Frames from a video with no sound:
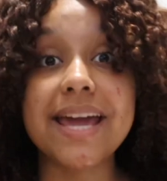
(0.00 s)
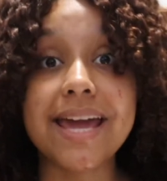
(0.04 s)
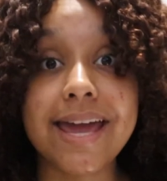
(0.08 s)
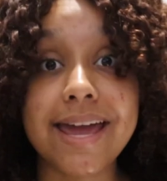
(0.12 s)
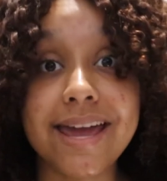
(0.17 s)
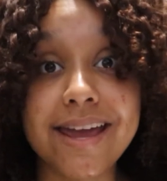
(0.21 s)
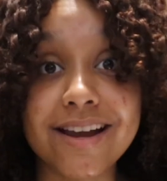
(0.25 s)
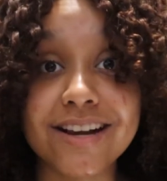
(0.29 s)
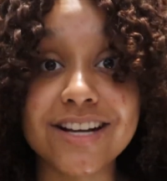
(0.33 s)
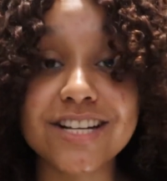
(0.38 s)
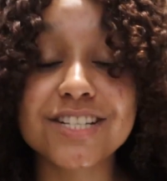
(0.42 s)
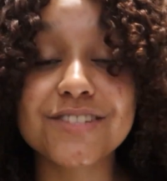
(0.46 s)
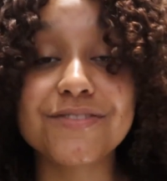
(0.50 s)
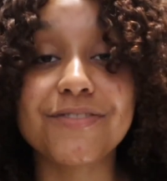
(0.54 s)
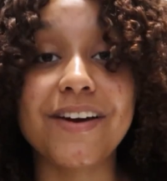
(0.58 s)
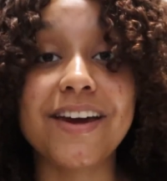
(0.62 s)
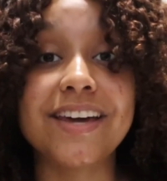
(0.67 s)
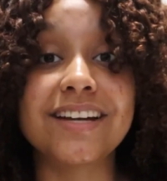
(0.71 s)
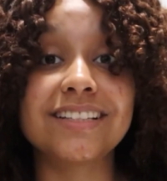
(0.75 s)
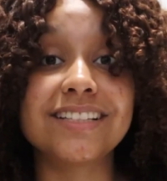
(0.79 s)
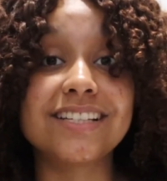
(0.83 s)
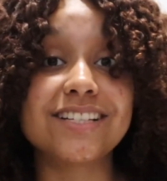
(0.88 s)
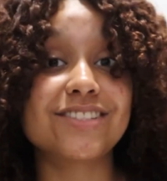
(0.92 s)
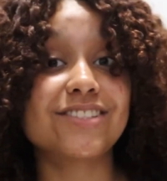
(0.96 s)
hair is
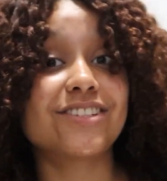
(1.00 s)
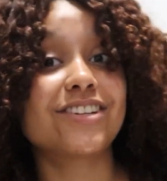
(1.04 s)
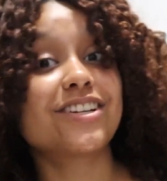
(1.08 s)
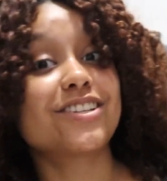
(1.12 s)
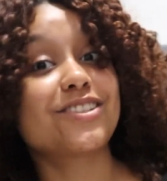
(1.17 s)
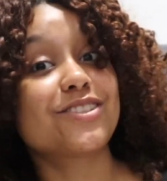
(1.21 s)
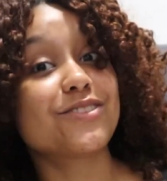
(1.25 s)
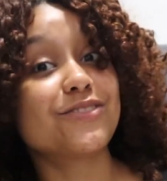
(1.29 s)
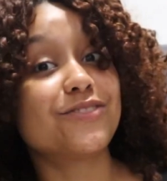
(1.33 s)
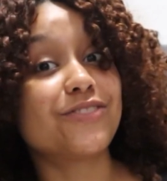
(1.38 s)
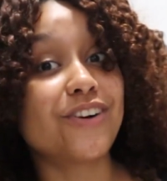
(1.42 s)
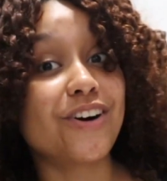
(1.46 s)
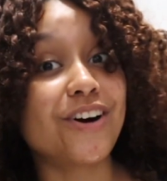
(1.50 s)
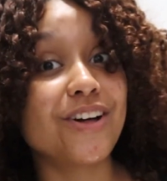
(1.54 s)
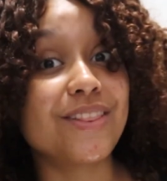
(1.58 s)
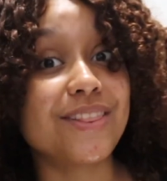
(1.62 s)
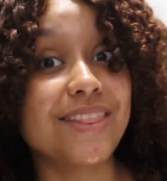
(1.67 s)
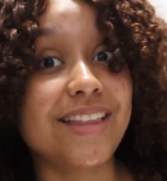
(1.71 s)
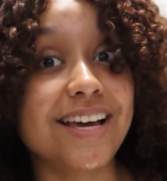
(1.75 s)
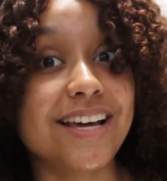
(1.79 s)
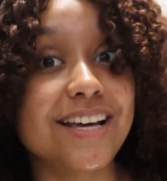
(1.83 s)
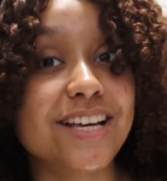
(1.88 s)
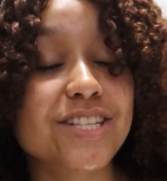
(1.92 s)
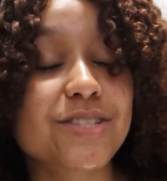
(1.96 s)
finally starting to fall
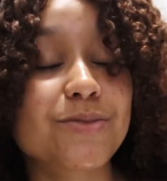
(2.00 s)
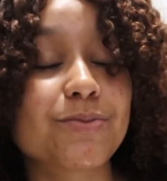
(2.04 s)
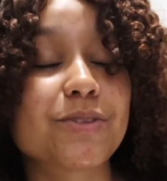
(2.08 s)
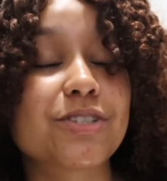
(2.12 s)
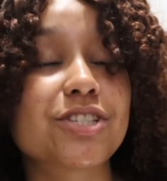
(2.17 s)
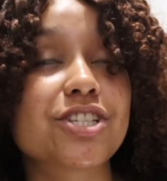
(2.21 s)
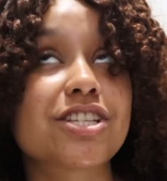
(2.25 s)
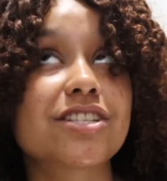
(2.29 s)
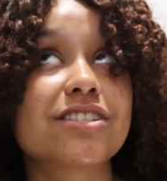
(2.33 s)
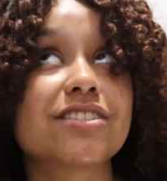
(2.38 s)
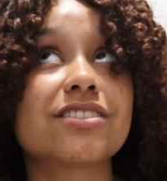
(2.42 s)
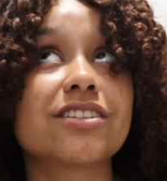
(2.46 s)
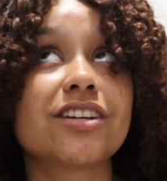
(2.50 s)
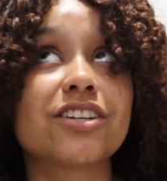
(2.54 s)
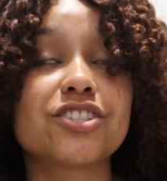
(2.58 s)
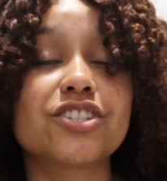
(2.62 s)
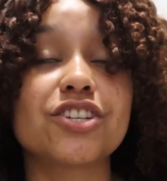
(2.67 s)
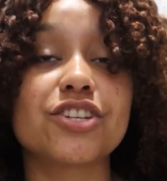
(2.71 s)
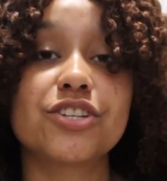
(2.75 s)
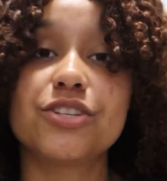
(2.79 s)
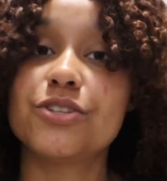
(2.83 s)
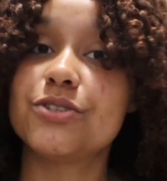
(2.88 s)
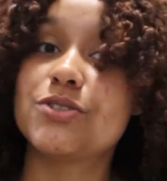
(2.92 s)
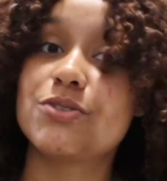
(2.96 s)
less, which is such
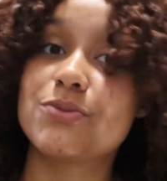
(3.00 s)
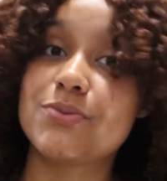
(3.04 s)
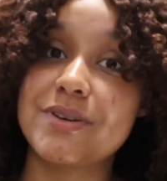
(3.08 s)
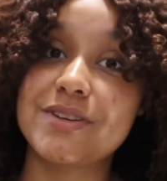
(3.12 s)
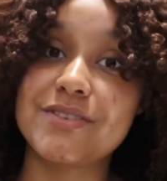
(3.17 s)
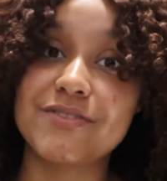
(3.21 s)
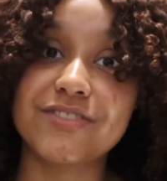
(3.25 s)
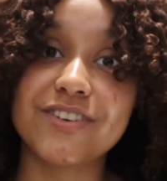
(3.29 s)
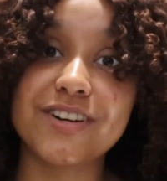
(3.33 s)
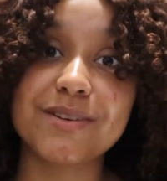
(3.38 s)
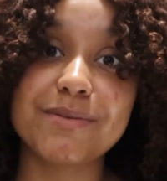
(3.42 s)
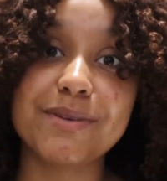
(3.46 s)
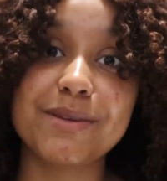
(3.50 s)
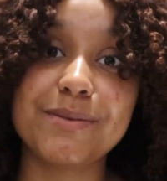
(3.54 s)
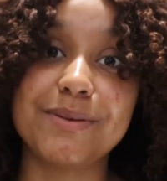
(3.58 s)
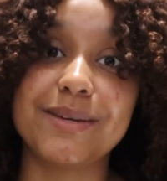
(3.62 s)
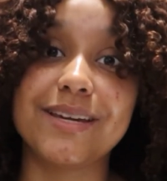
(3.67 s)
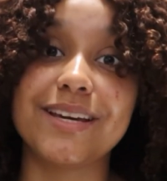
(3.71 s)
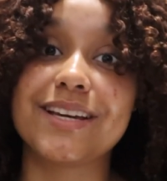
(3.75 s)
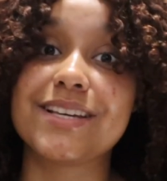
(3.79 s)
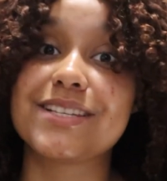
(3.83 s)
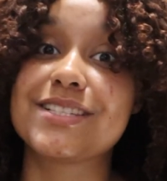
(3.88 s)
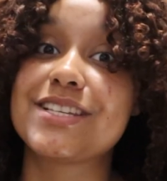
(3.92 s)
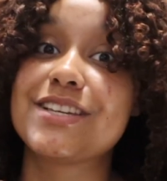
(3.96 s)
a huge win for me
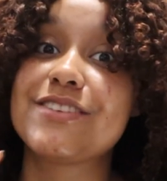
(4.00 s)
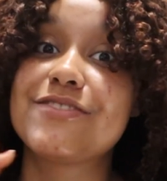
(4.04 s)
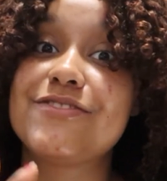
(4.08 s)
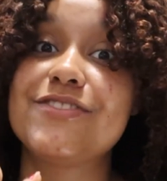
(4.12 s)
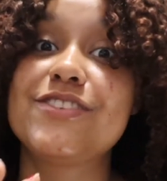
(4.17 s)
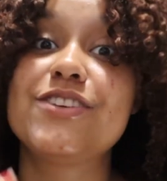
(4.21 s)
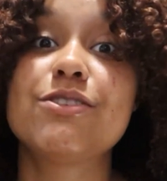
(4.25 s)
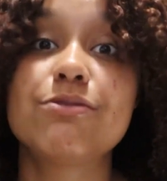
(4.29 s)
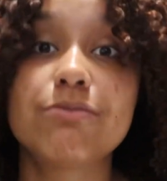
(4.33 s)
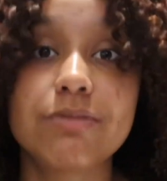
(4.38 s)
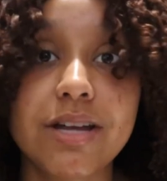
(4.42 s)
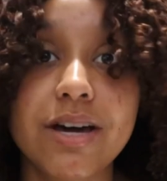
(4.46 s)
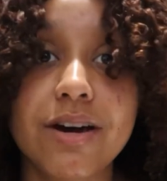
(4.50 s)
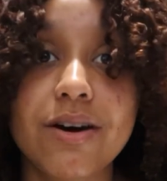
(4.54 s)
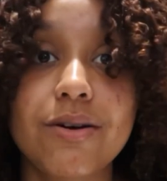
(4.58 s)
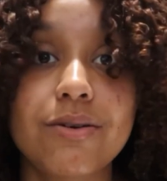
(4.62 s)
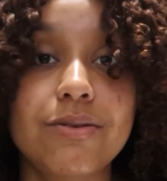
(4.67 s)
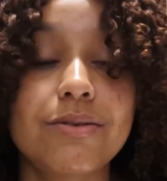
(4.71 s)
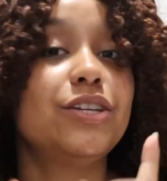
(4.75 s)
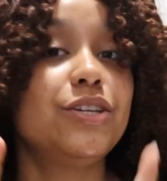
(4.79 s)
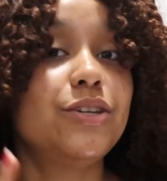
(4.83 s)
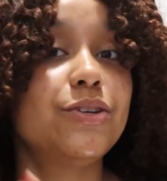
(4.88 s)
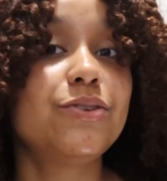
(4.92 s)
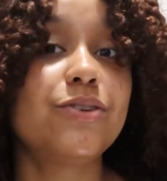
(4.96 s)
because if you
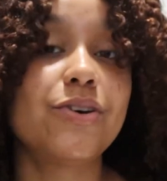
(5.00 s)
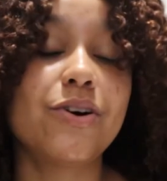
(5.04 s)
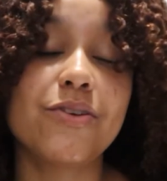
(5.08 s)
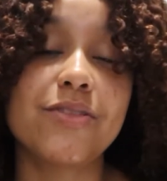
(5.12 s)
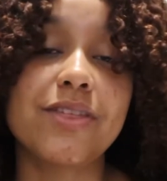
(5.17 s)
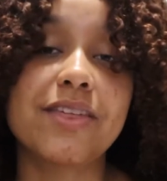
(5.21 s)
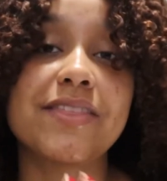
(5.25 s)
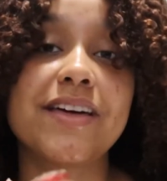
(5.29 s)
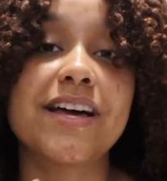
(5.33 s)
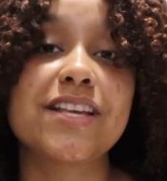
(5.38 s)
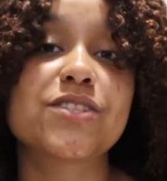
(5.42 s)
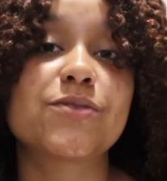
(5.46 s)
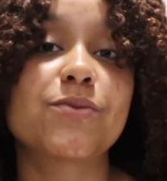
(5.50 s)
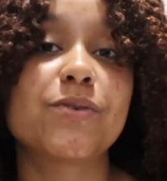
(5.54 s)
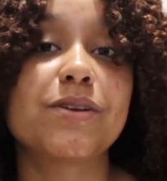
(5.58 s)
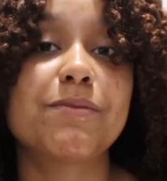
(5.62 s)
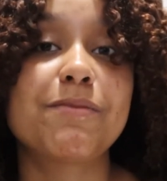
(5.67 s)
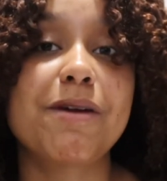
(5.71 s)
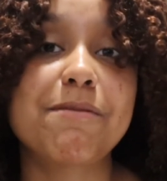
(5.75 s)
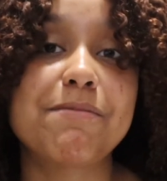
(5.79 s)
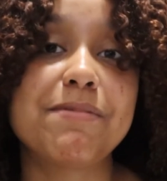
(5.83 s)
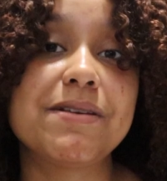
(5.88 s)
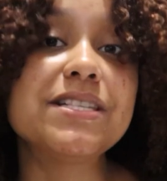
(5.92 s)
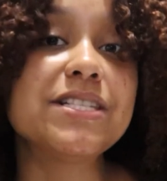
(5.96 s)
know that that's one of
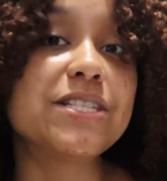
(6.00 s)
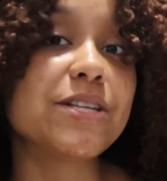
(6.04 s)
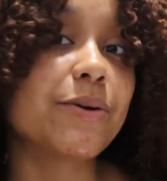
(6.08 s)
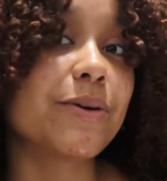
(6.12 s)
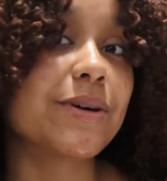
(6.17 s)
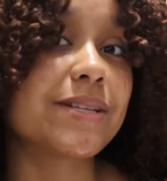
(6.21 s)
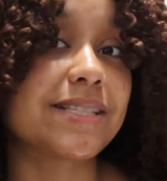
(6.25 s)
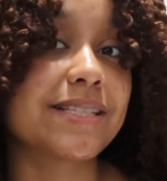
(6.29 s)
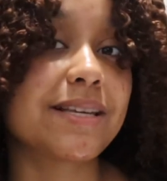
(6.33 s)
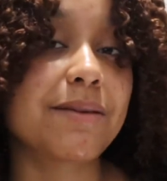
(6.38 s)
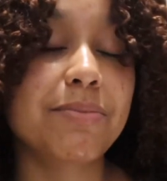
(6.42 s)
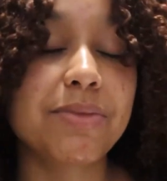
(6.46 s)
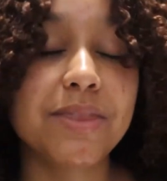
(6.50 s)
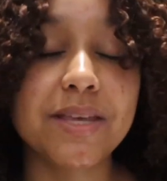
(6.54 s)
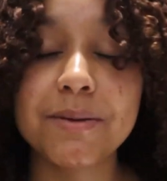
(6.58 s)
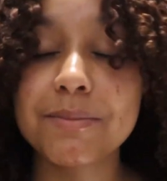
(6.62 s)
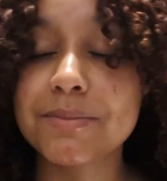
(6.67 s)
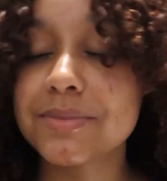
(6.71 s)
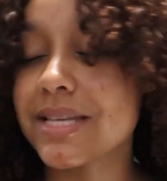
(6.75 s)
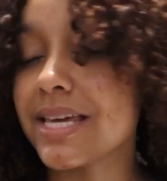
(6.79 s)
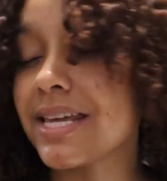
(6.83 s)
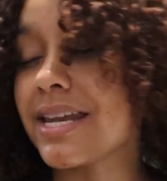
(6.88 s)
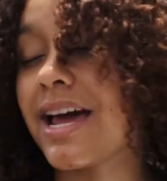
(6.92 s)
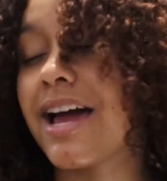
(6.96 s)
my PCOS
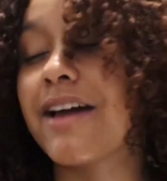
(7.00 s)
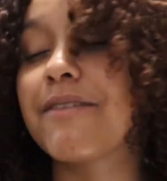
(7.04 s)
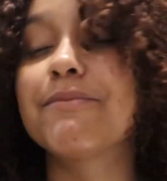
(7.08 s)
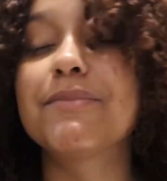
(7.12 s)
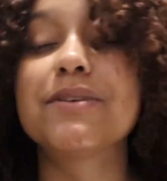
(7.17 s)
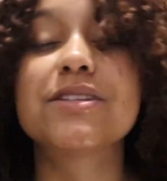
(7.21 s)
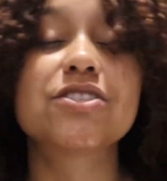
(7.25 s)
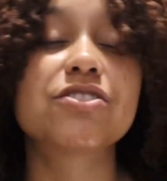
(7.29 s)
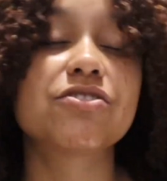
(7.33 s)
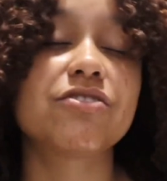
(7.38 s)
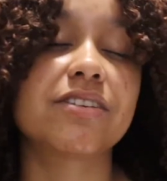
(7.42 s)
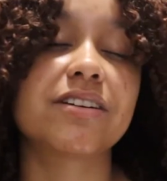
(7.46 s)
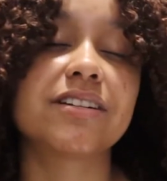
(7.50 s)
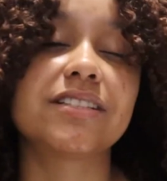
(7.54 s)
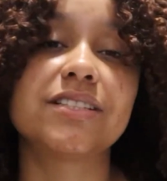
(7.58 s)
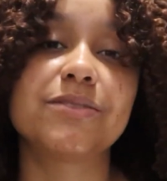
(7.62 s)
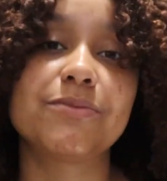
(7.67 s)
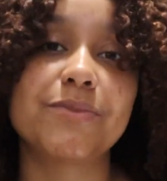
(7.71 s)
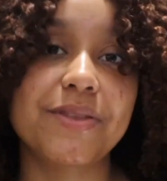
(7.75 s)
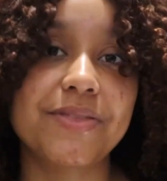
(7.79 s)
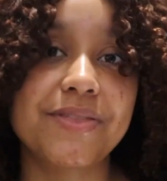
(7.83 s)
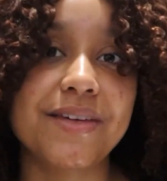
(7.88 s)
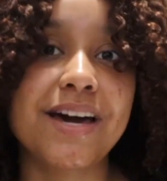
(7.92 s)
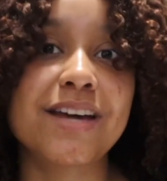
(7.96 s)
symptoms and I've been struggling
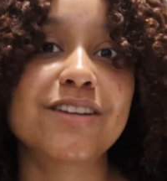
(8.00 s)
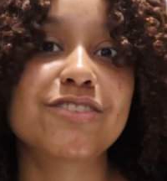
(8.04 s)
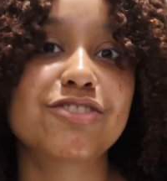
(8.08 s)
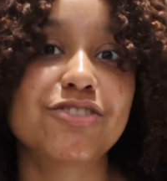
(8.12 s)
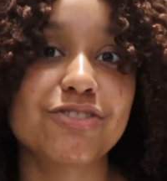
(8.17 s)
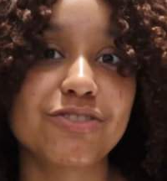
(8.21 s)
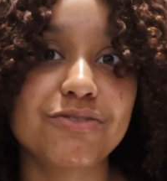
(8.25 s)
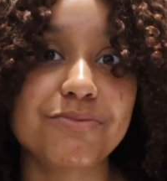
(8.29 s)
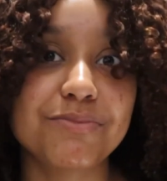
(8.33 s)
with that so